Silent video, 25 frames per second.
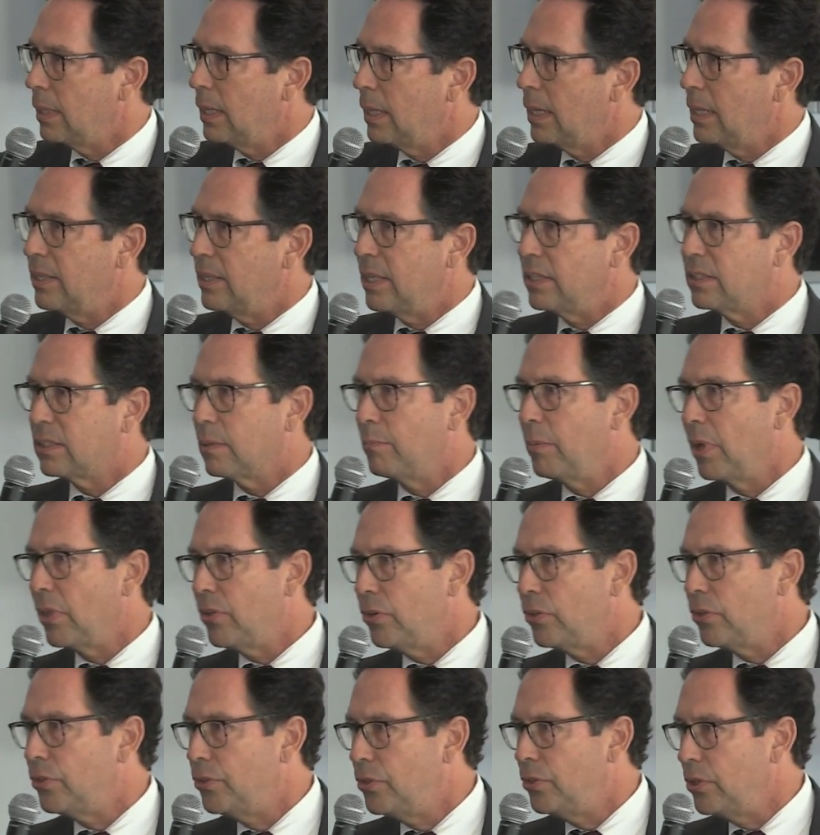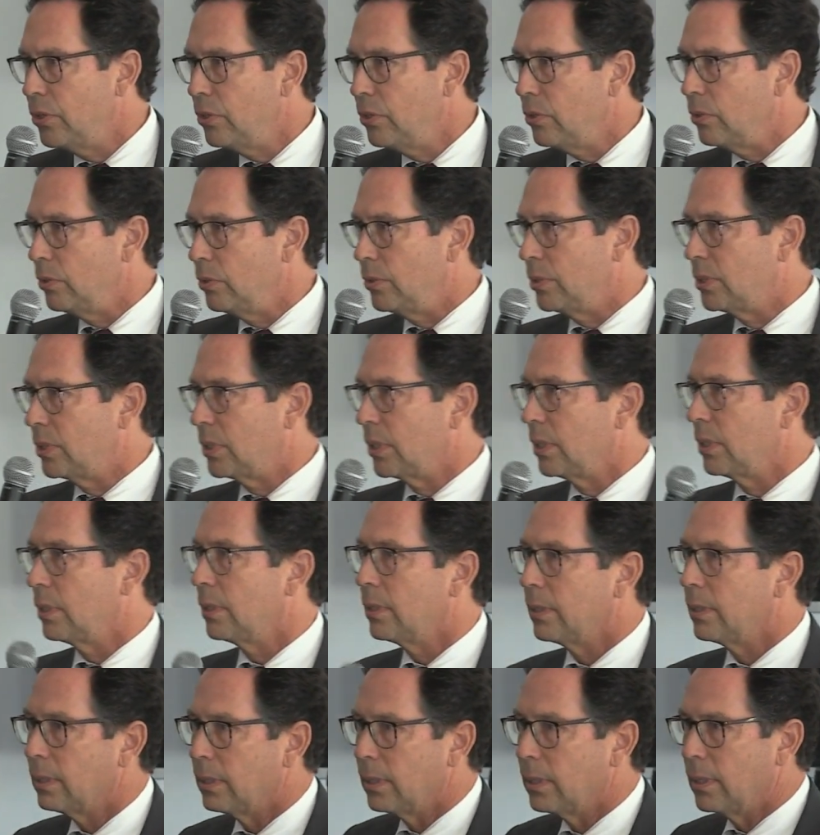and then some other dudes
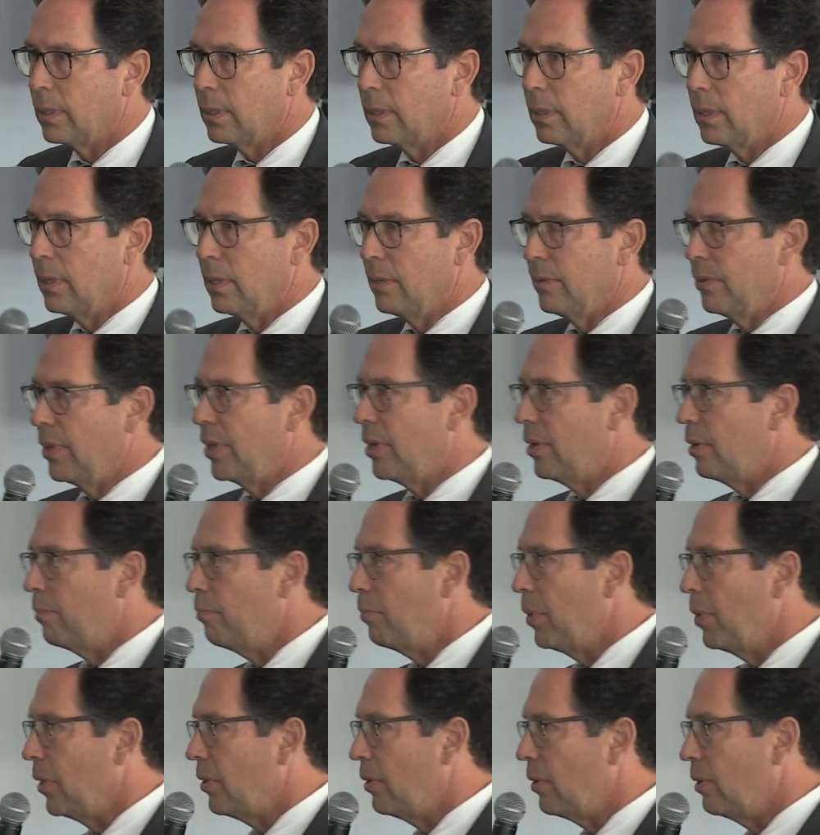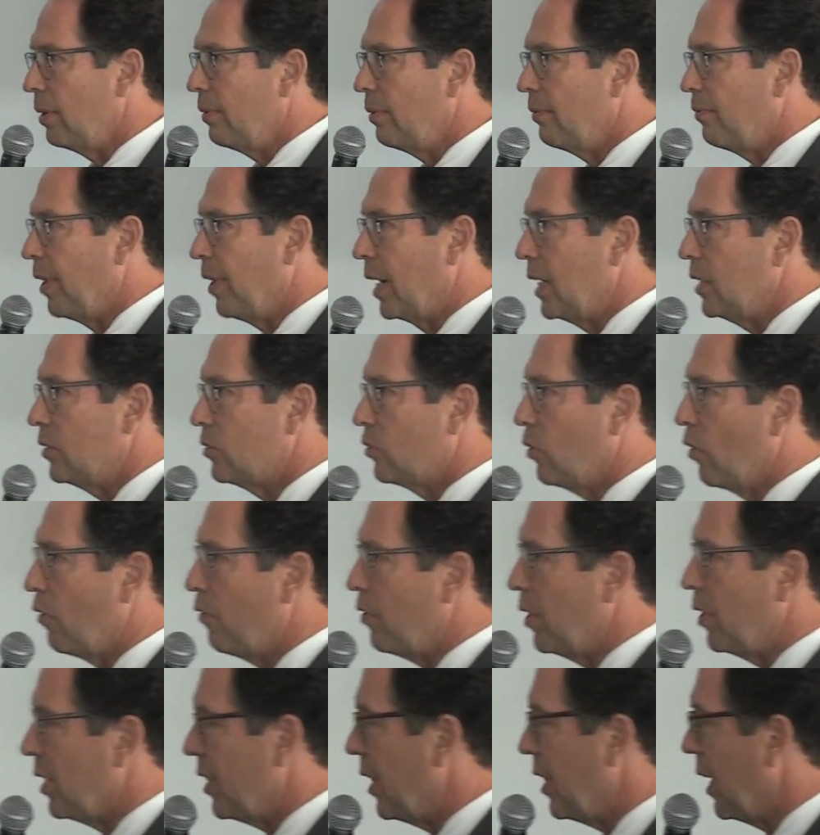that her mother invites
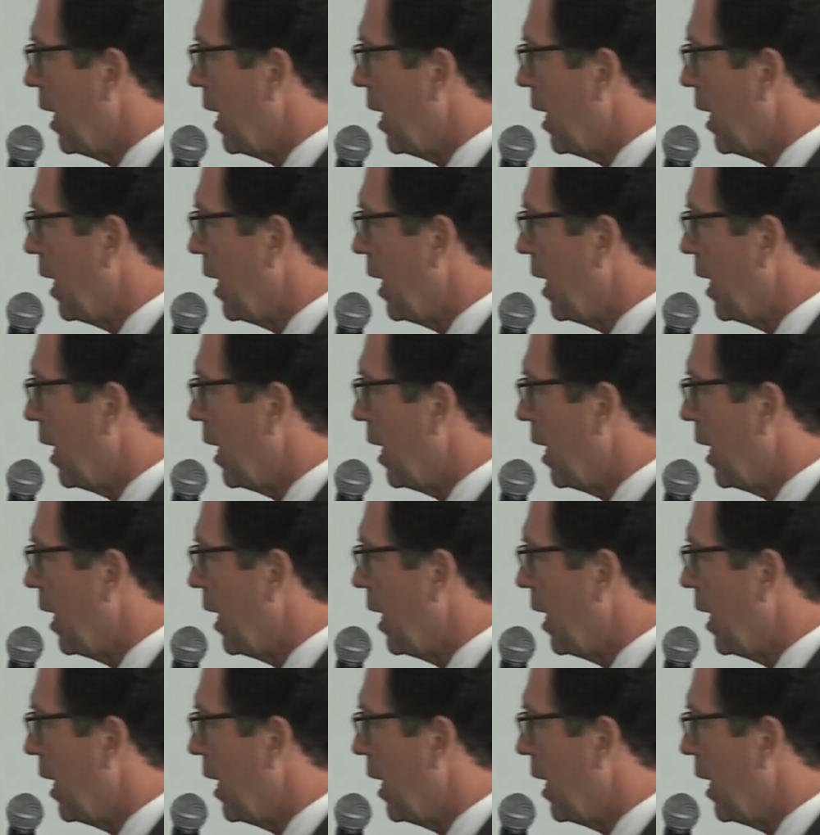over to the